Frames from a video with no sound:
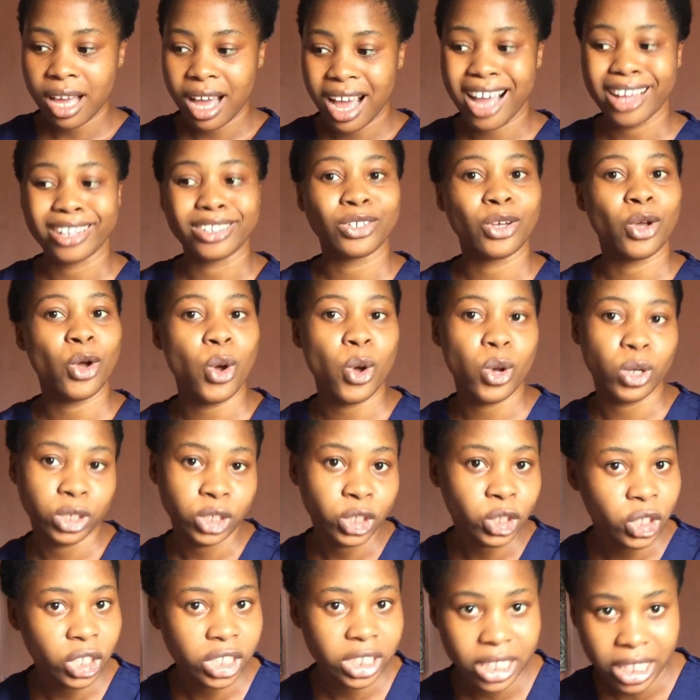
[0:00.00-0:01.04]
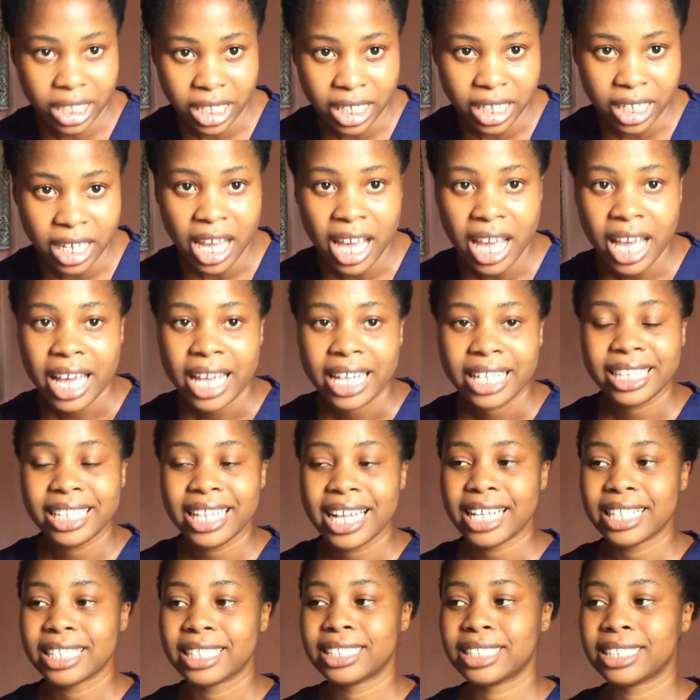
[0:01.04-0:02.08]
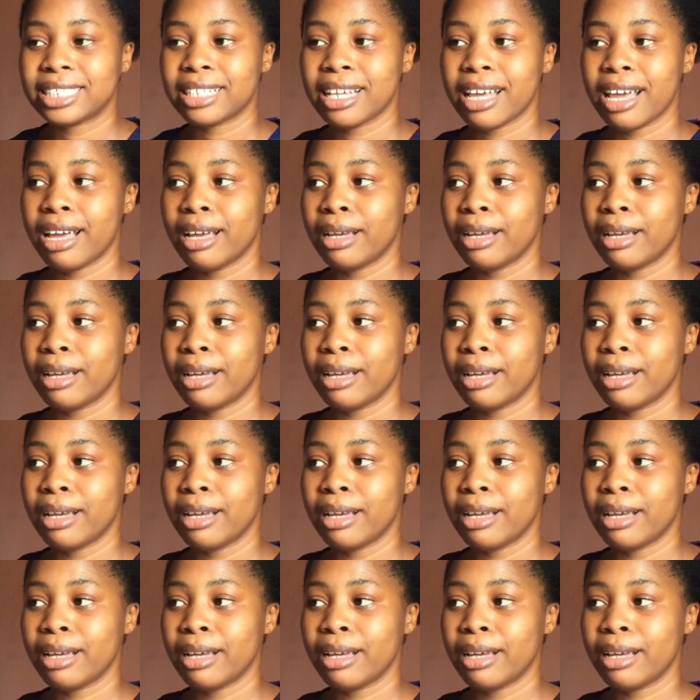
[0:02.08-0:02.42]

and consciously that